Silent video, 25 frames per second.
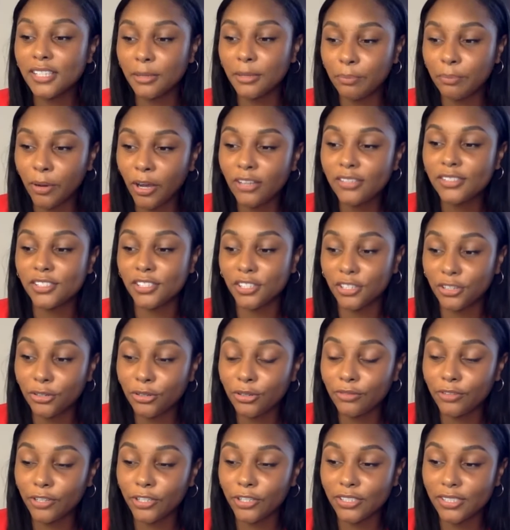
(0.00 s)
Boston
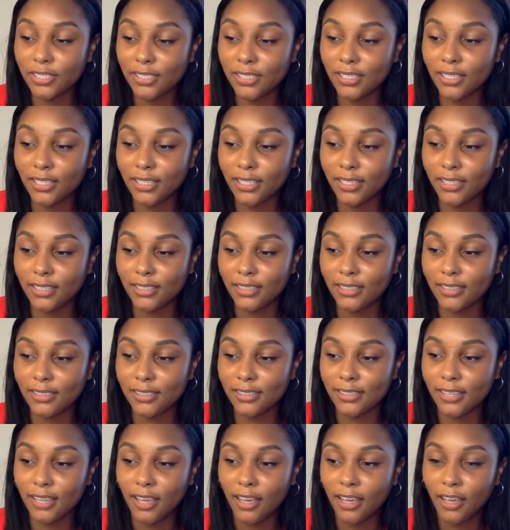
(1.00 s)
University
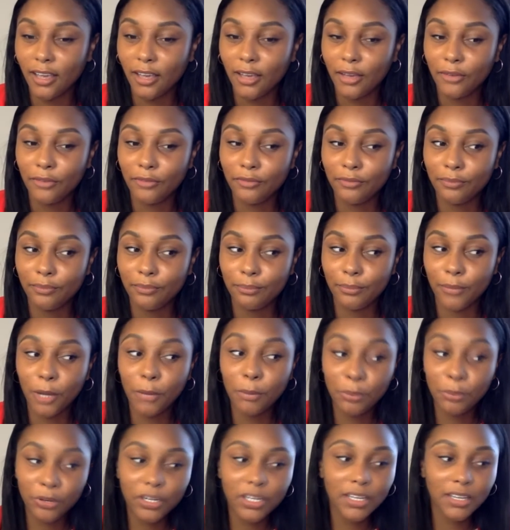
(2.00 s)
is a
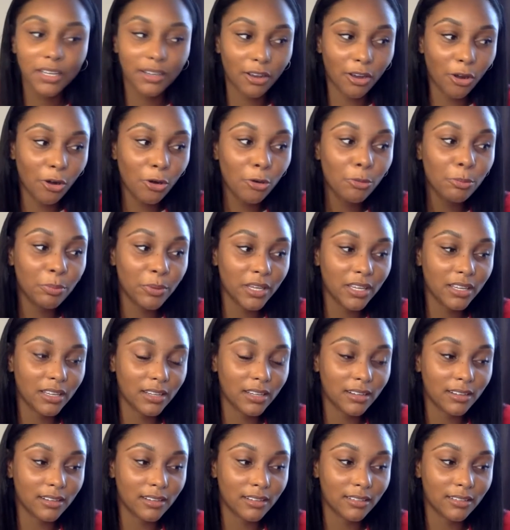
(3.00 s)
pretty
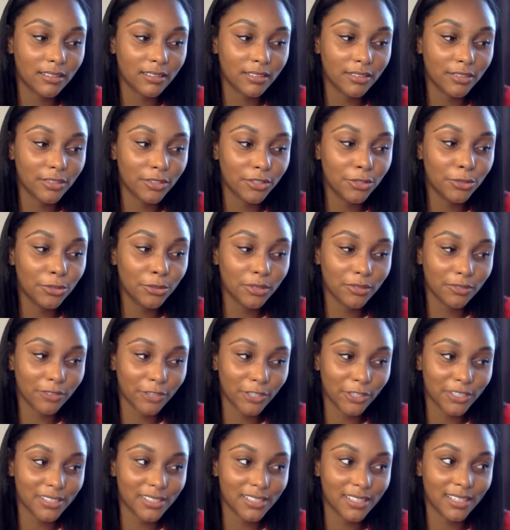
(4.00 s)
open
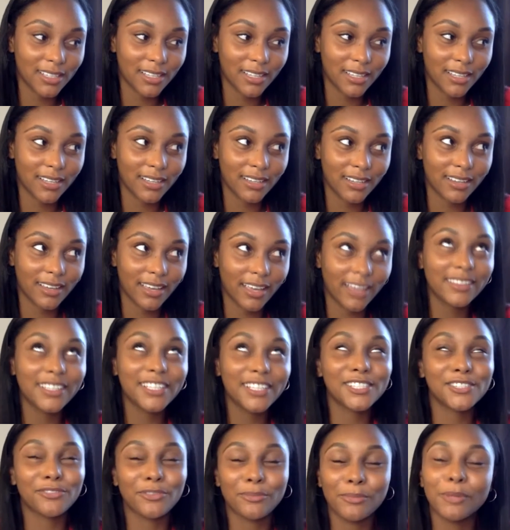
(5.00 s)
university, at
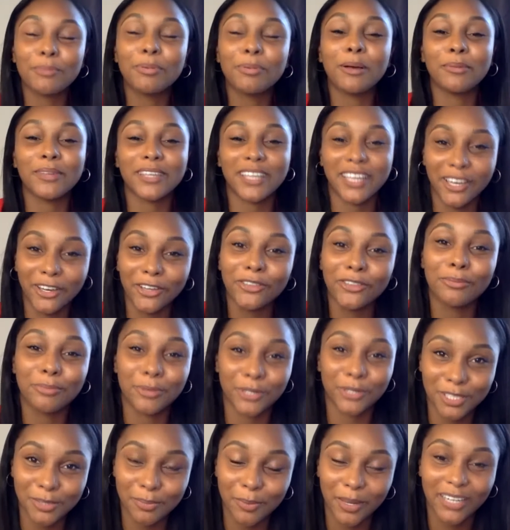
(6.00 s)
least from the public health
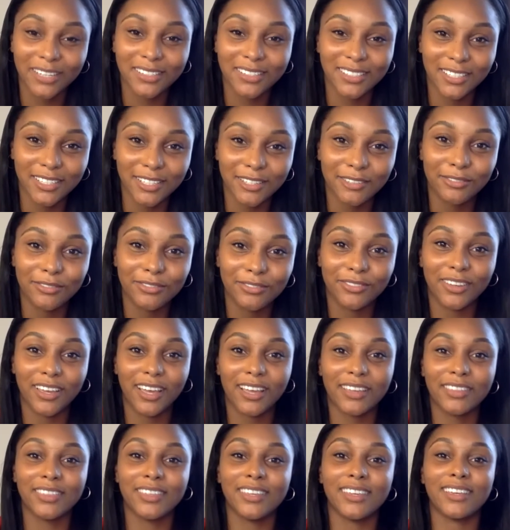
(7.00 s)
perspective.
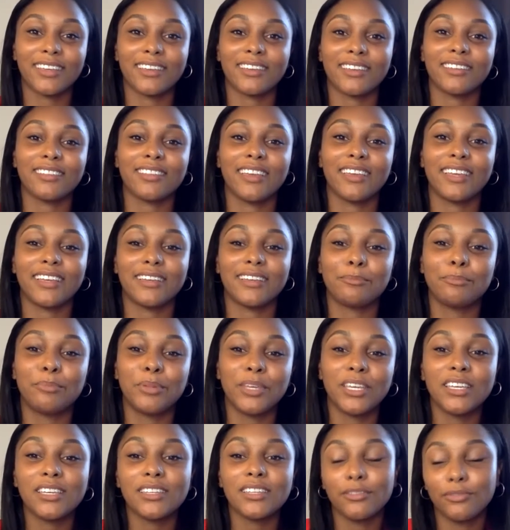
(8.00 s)
I think like
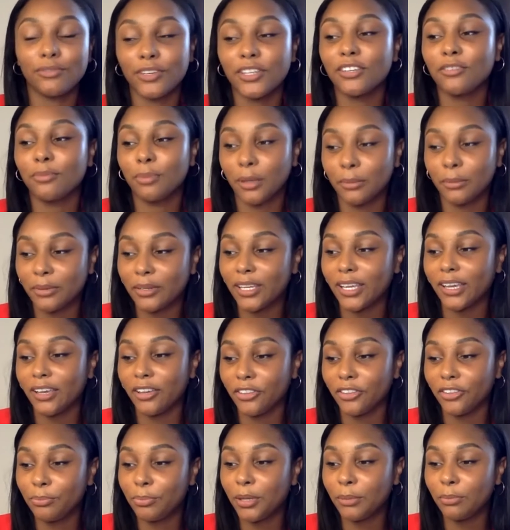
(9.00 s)
being in the field of public
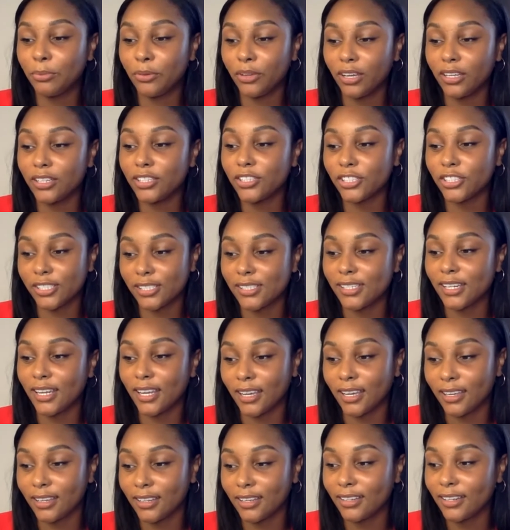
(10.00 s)
health, people
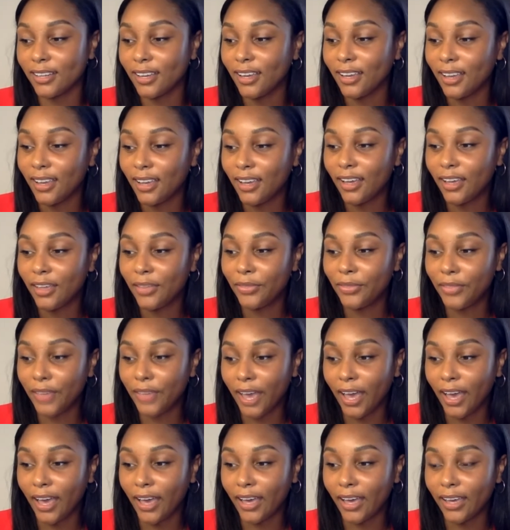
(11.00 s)
understand
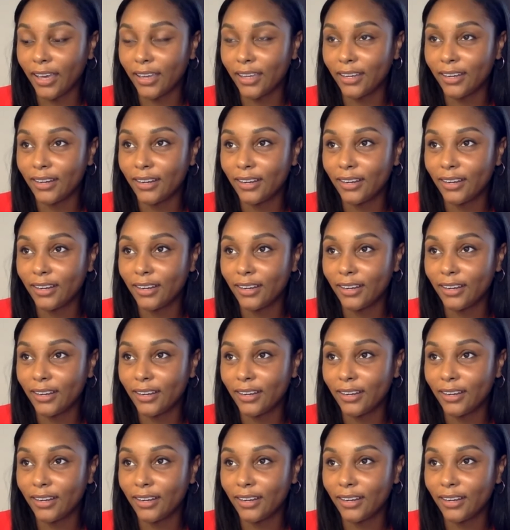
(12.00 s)
that